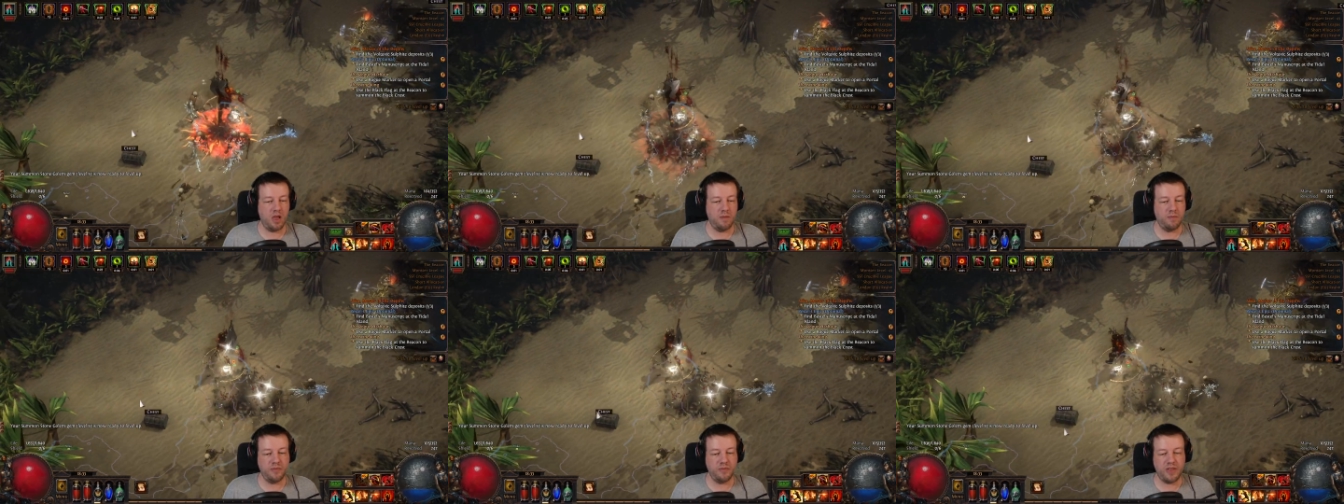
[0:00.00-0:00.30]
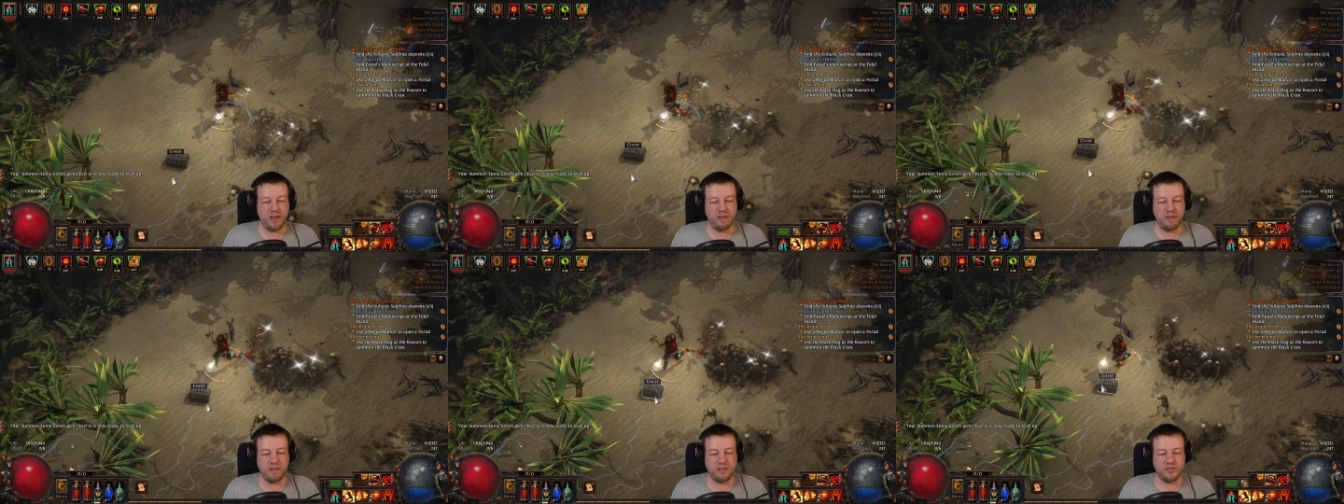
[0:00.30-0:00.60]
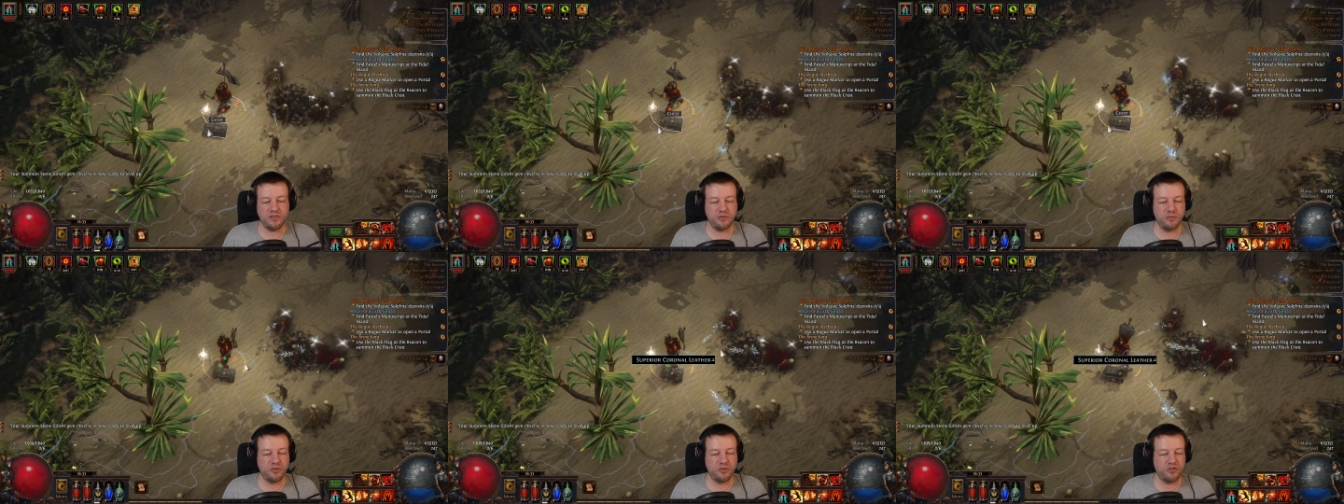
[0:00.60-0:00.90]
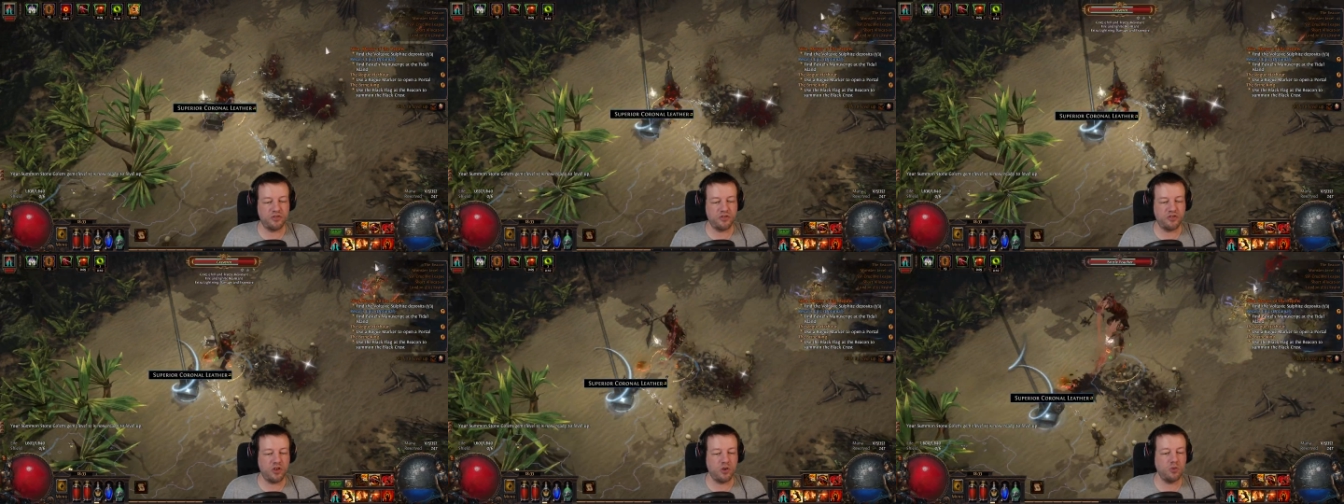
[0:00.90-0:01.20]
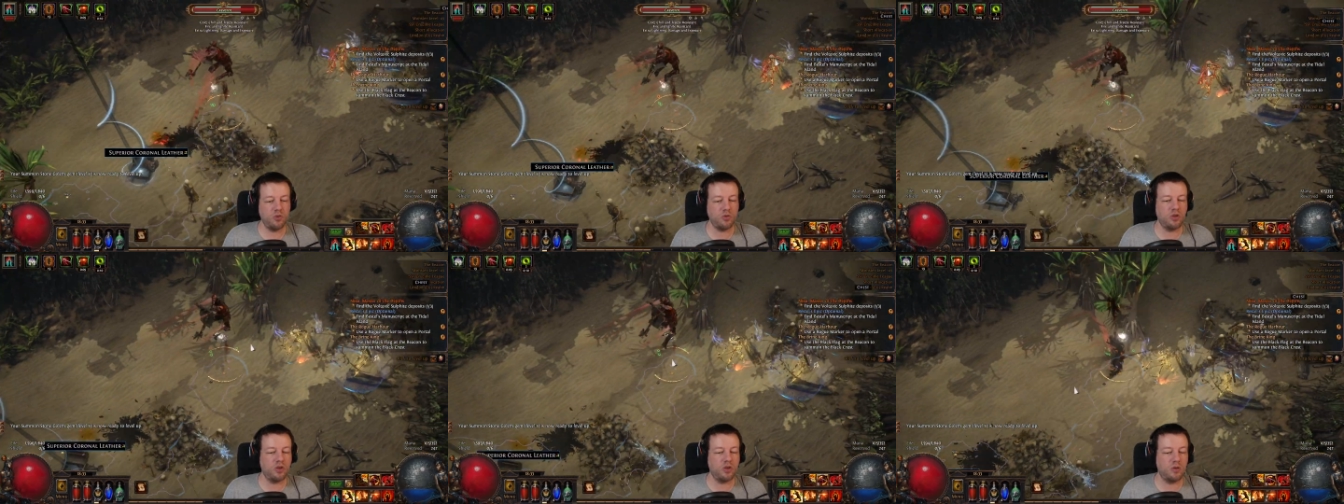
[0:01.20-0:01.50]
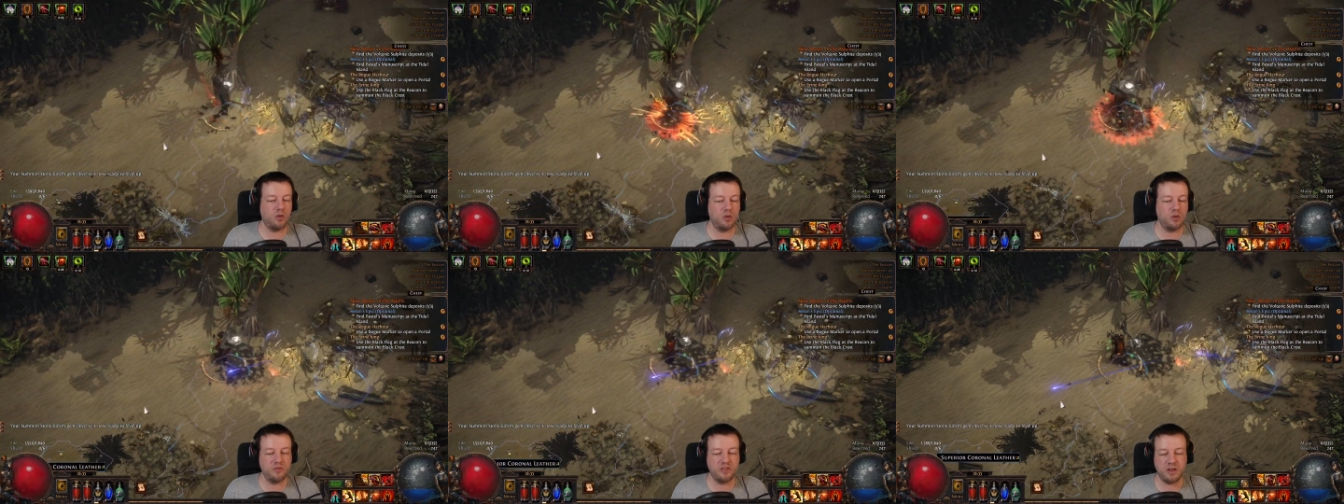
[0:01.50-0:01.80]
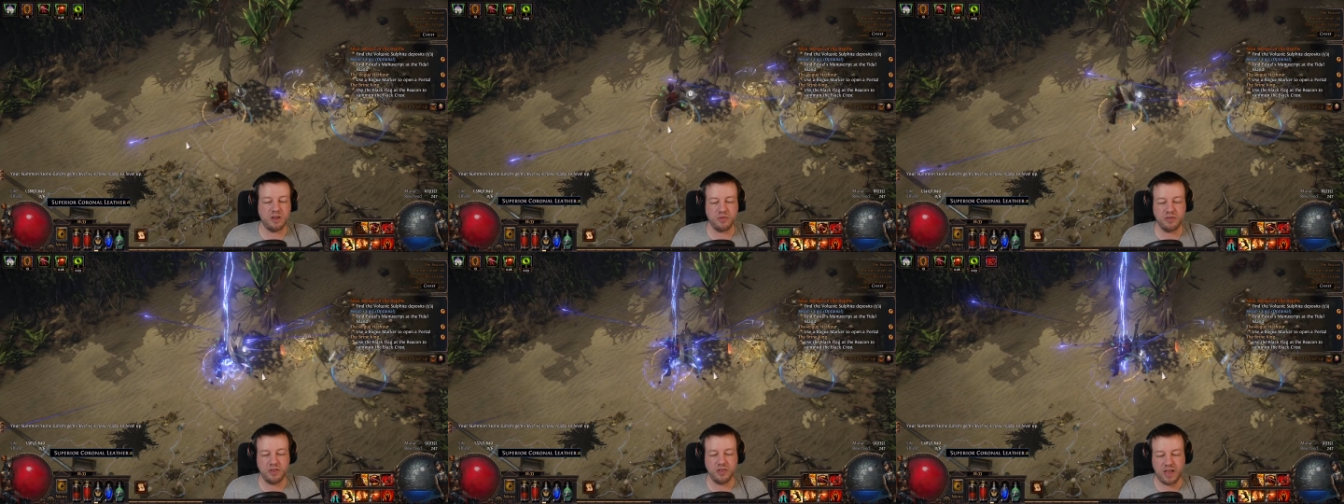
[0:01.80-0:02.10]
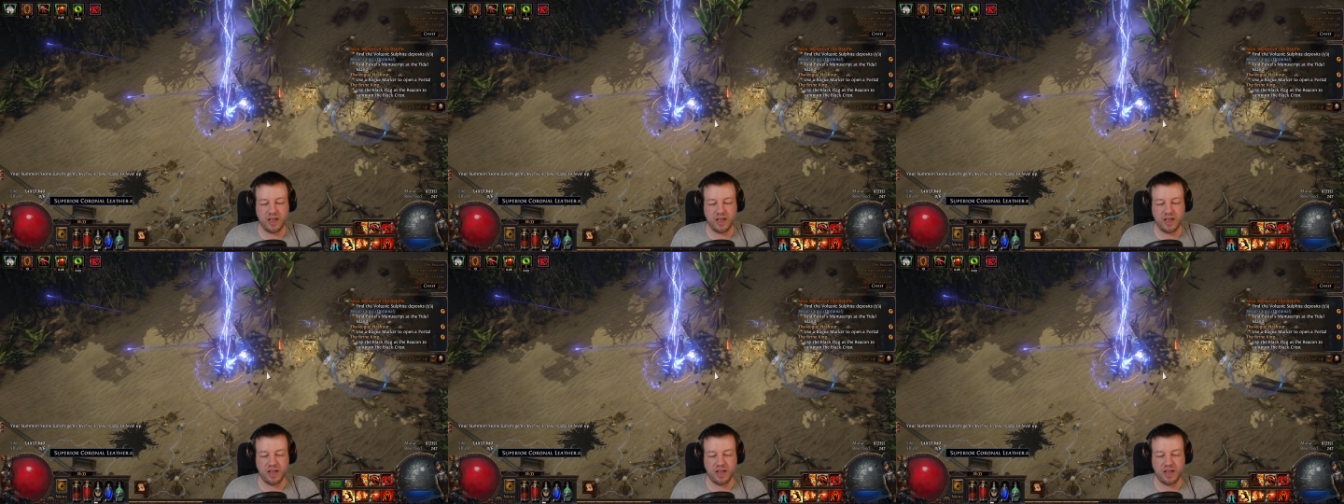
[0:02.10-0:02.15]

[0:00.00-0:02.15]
There are some stone golem type thing.